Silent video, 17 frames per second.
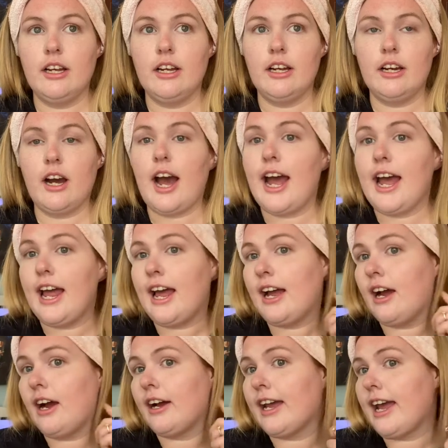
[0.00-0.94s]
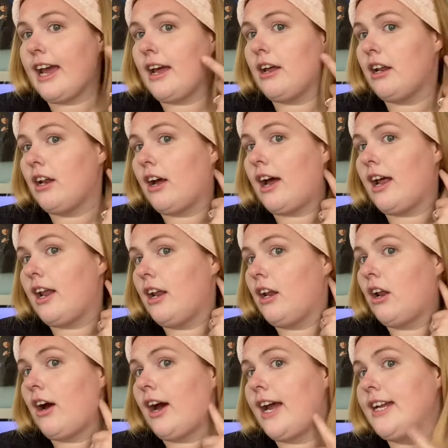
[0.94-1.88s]
I get
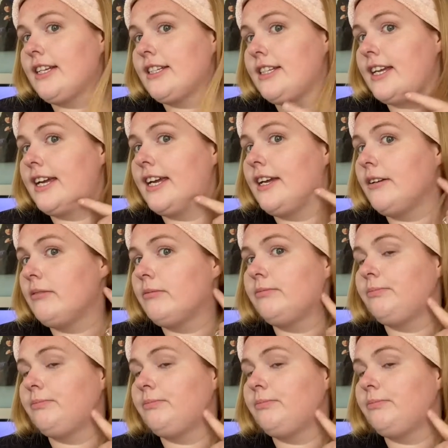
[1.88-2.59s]
lines here,